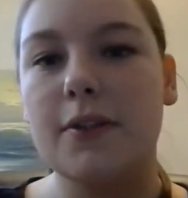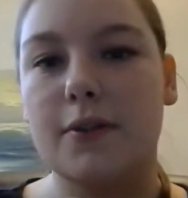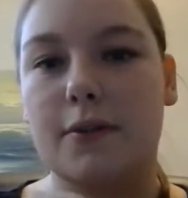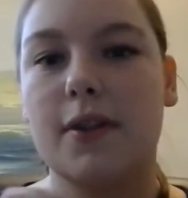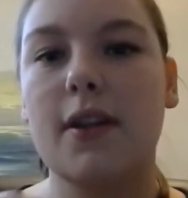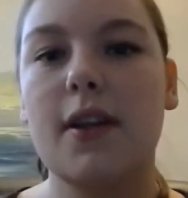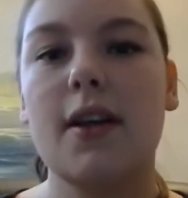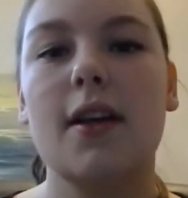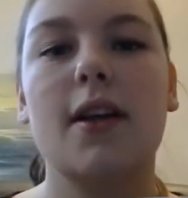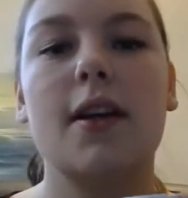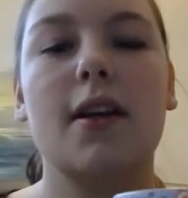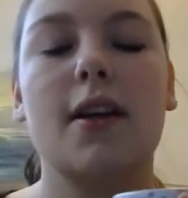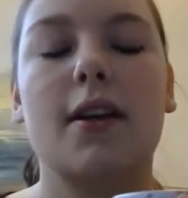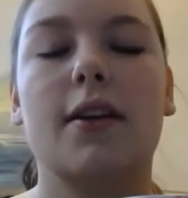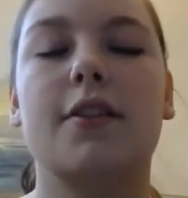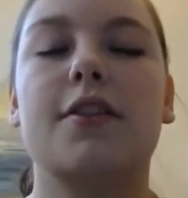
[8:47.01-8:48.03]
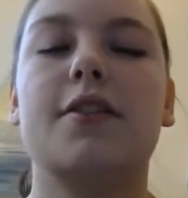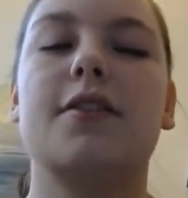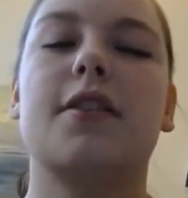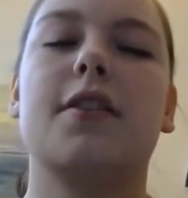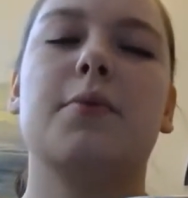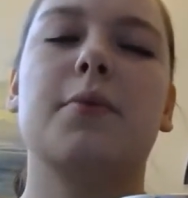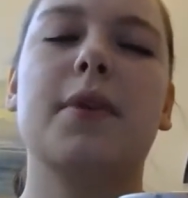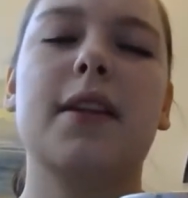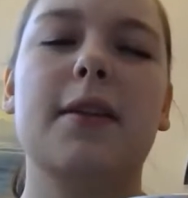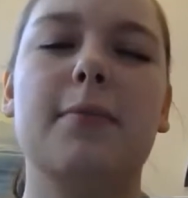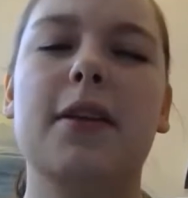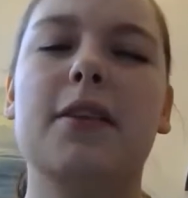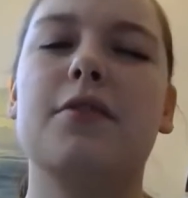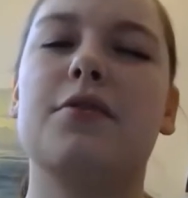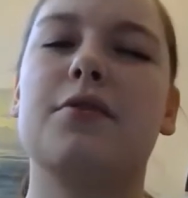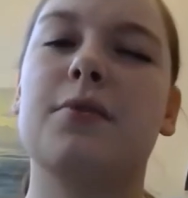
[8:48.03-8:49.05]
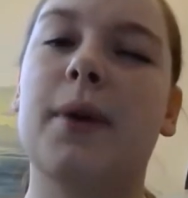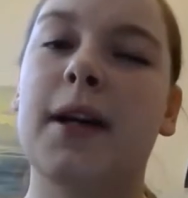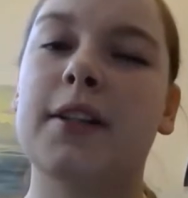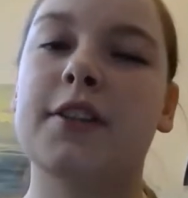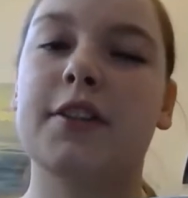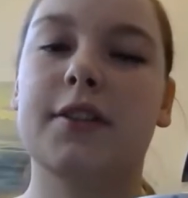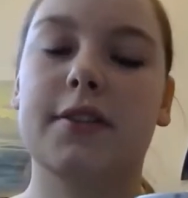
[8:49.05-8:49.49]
or it just a really big stretch,